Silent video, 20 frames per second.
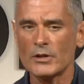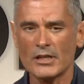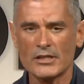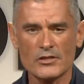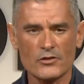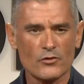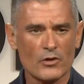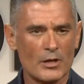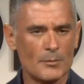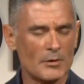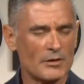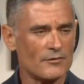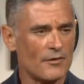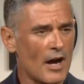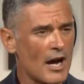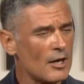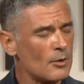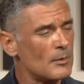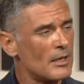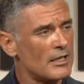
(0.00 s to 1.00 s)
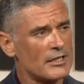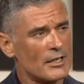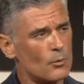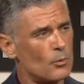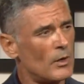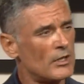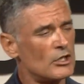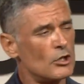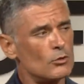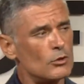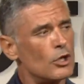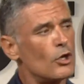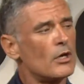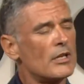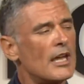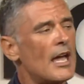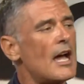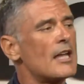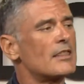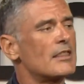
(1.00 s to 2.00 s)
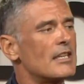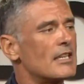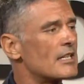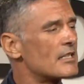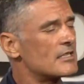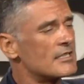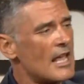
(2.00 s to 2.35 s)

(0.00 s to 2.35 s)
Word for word: to an extreme environment. And when you look at the